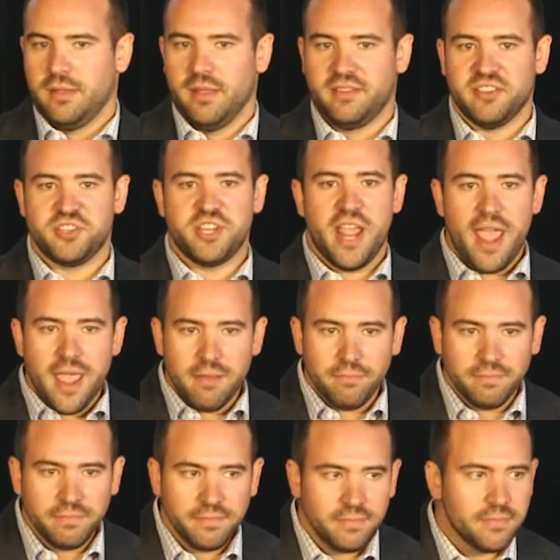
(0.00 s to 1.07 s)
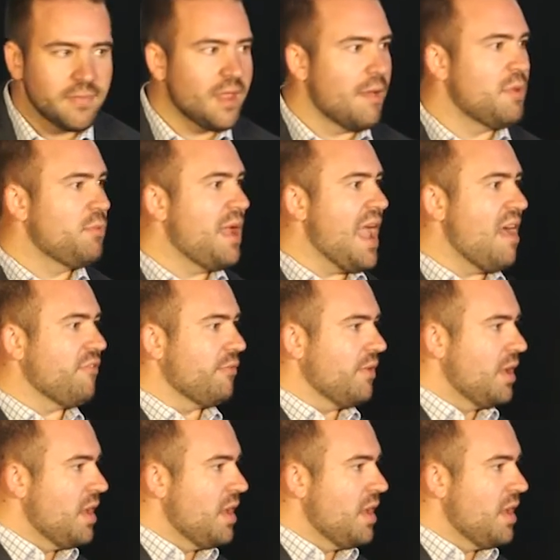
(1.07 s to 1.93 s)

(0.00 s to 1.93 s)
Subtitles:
It's a shame. I mean, we have